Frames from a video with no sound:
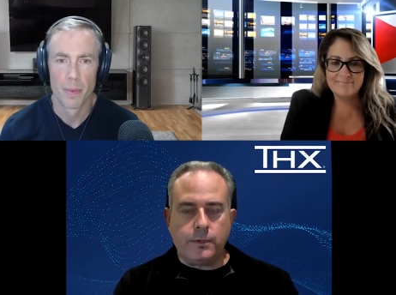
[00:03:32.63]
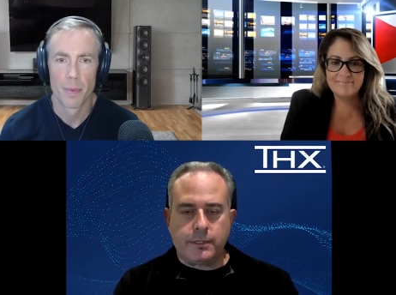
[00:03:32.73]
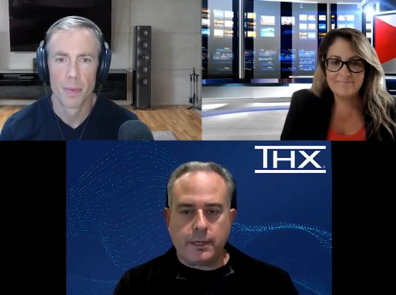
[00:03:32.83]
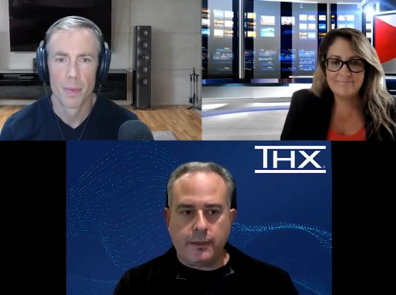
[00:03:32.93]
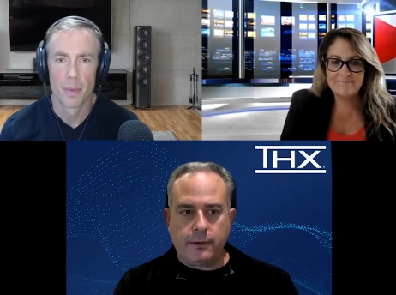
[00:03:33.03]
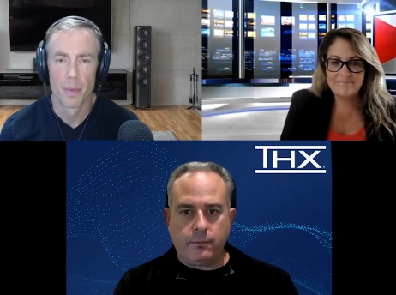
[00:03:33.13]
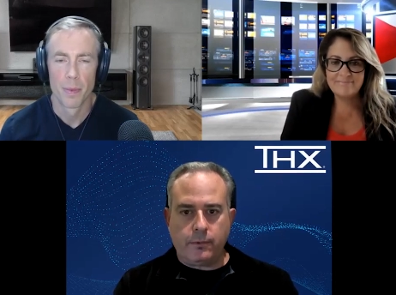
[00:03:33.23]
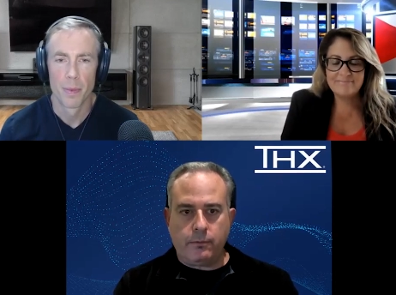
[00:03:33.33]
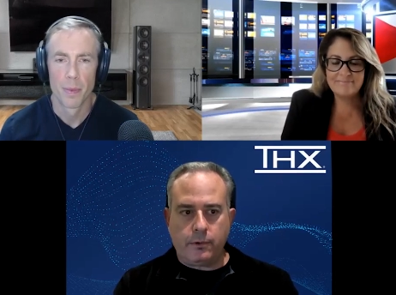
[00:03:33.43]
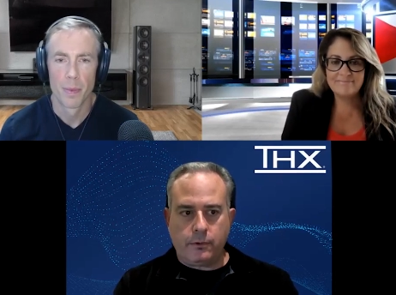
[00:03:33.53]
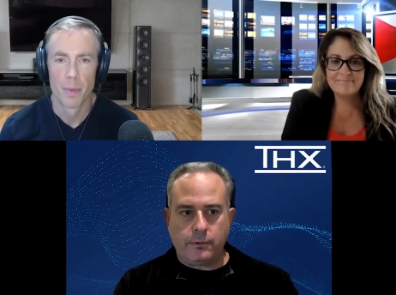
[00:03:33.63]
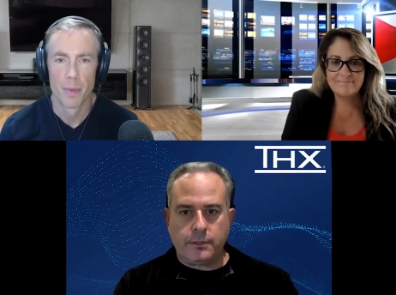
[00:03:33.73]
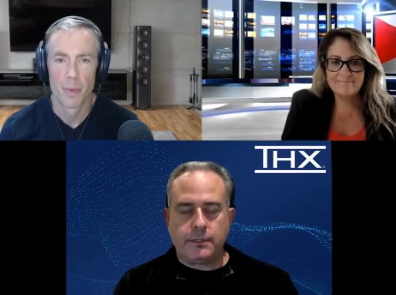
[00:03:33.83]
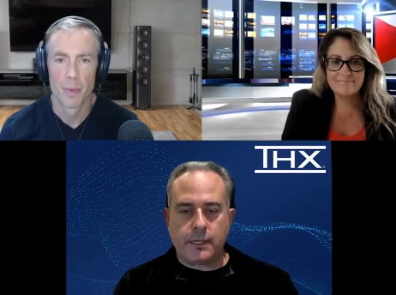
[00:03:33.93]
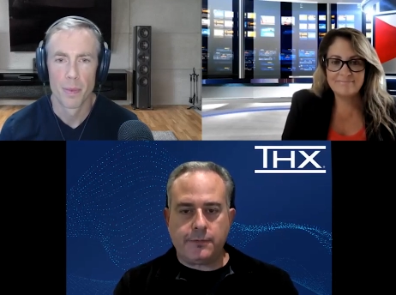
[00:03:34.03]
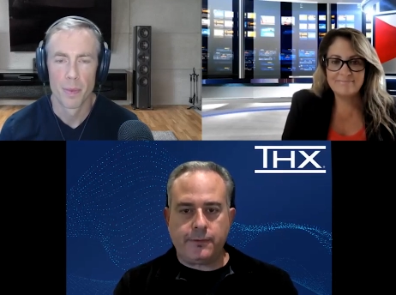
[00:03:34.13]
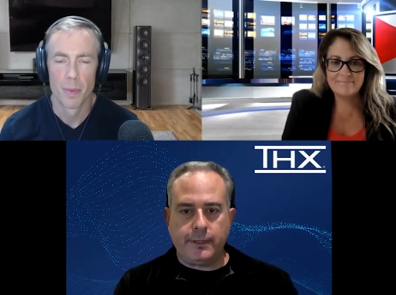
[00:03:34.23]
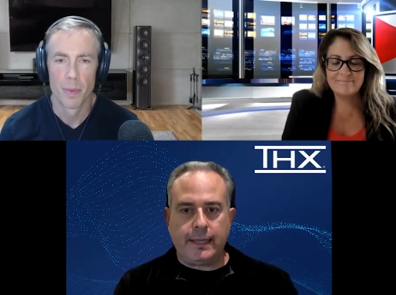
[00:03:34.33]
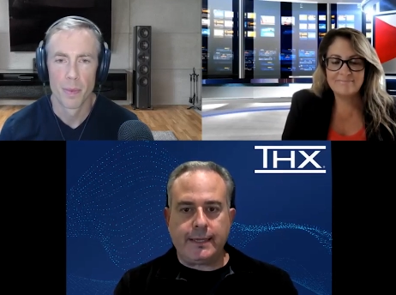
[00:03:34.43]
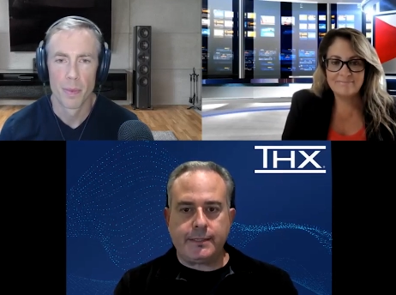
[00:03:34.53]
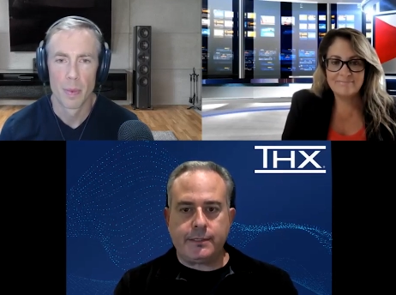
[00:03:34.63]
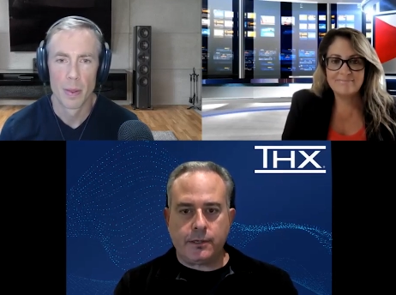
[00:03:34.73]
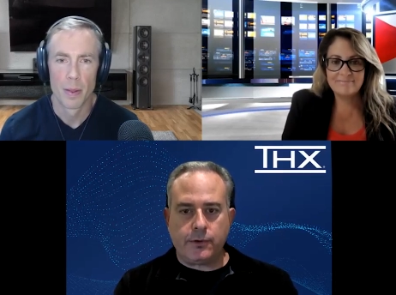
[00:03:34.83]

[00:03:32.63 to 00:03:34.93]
Speaker 1: saw that we were successful in licensing our